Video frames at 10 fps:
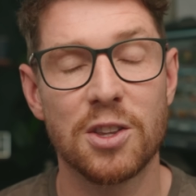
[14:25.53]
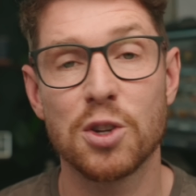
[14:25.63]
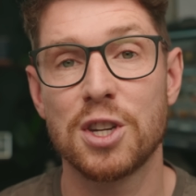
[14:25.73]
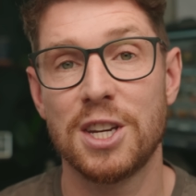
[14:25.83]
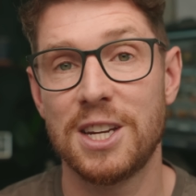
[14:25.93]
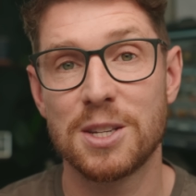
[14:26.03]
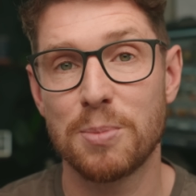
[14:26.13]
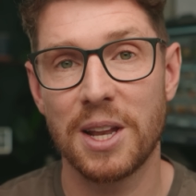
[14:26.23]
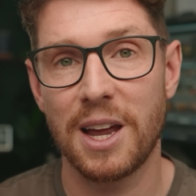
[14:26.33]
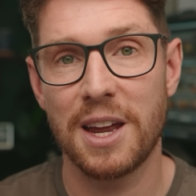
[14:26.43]
doesn't need to
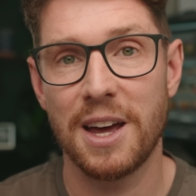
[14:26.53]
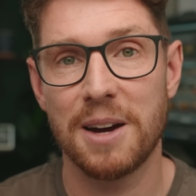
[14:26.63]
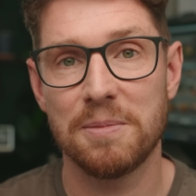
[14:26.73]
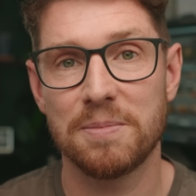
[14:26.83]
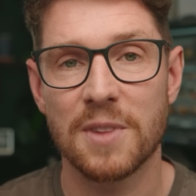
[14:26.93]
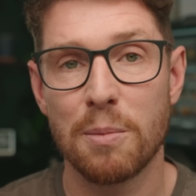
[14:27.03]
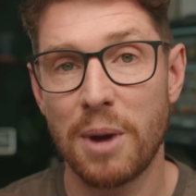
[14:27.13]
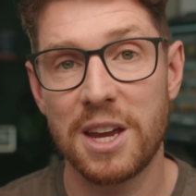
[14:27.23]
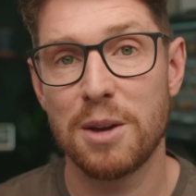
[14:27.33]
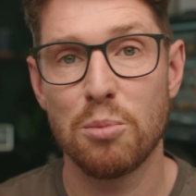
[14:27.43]
be like that.
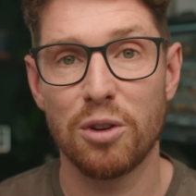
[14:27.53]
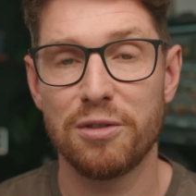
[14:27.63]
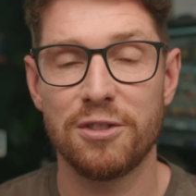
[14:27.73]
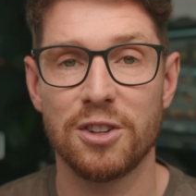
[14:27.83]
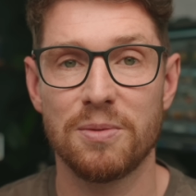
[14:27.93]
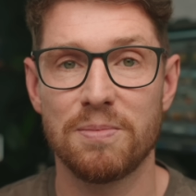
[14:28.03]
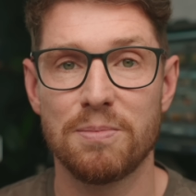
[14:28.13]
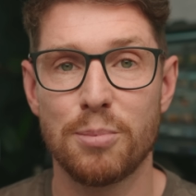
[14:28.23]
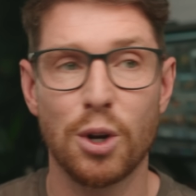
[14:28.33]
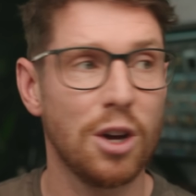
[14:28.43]
Make it more fun.
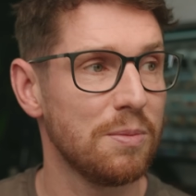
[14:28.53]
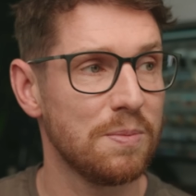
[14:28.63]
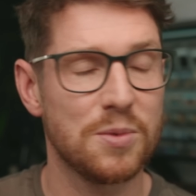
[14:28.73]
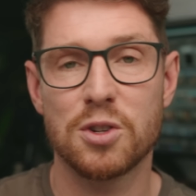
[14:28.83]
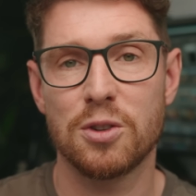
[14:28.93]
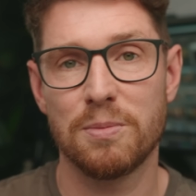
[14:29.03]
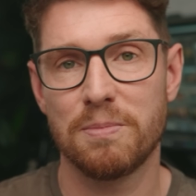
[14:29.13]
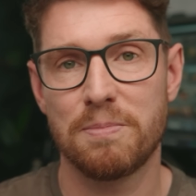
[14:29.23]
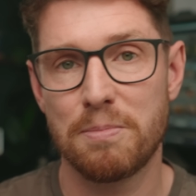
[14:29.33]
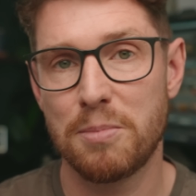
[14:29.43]
Put on
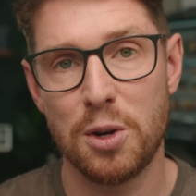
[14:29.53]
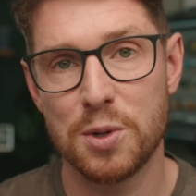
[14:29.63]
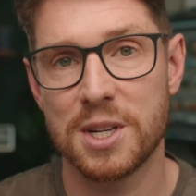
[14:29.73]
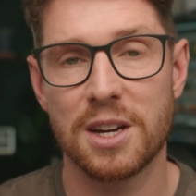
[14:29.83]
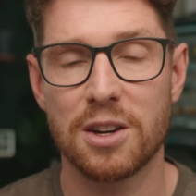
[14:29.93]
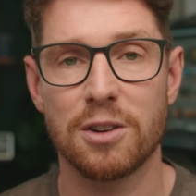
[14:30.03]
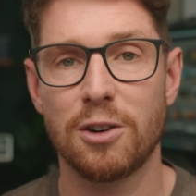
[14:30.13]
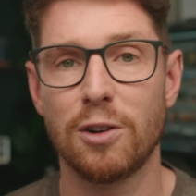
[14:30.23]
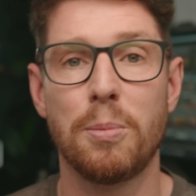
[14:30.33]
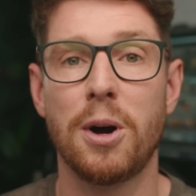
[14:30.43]
some music
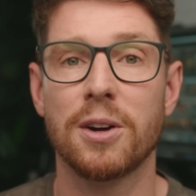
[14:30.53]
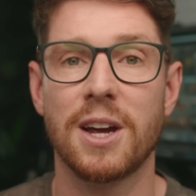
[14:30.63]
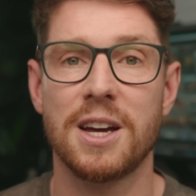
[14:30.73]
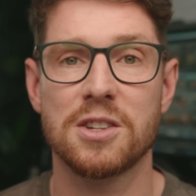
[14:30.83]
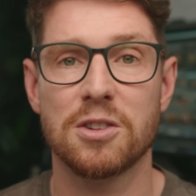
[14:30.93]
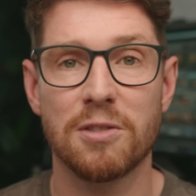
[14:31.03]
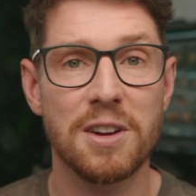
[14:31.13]
or a podcast, or